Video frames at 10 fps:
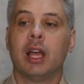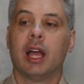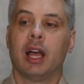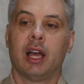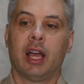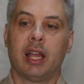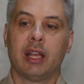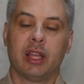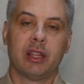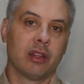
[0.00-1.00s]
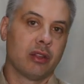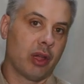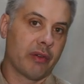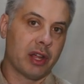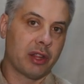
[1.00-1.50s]
And then you
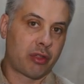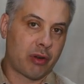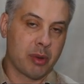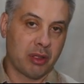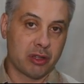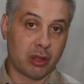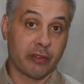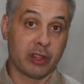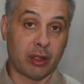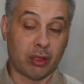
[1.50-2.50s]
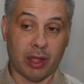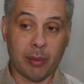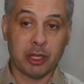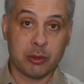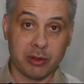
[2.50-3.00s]
have another three messages for the
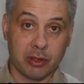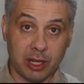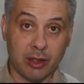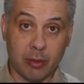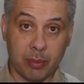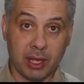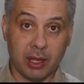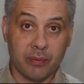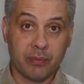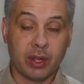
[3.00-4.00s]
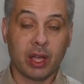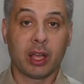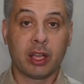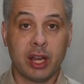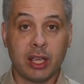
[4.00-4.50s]
establishment of the TCP
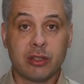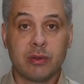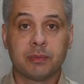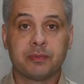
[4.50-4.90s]
connection